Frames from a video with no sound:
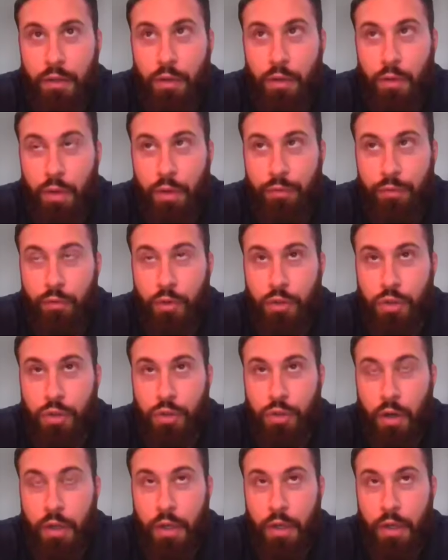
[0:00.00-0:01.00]
if we're
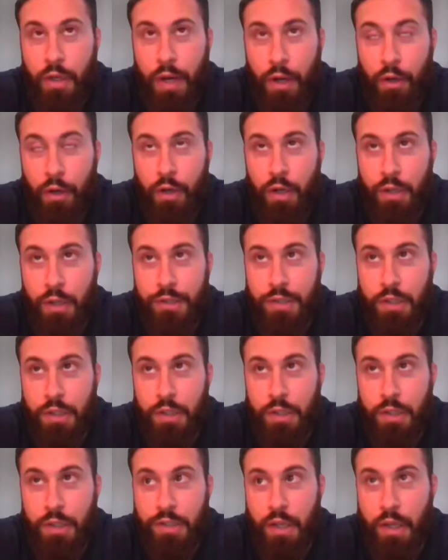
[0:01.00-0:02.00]
talking haircuts an
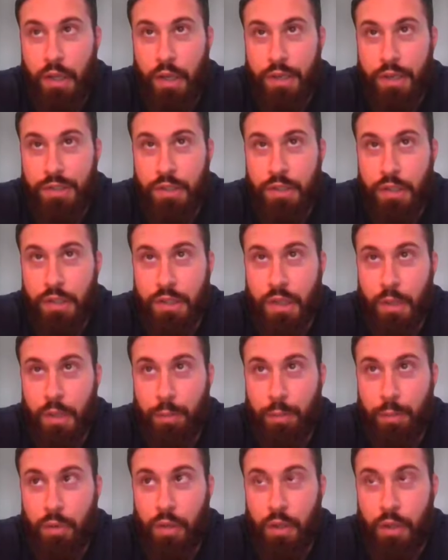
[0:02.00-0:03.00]
exa- as an
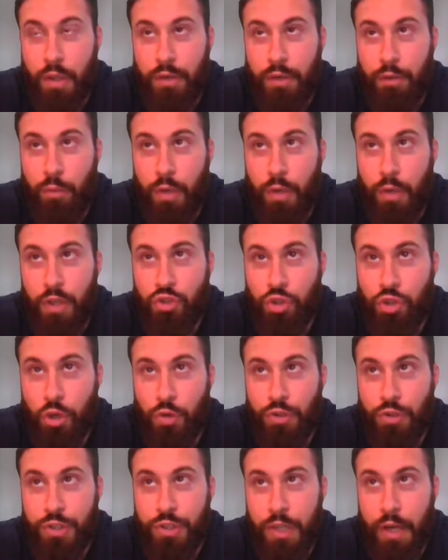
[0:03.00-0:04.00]
example, uh, the way
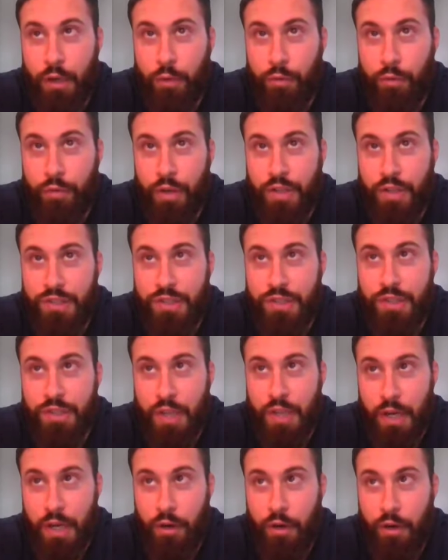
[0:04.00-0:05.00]
Joe sacrificed
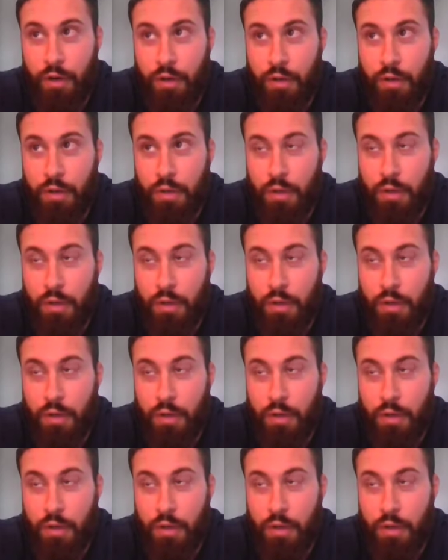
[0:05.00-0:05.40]
his hair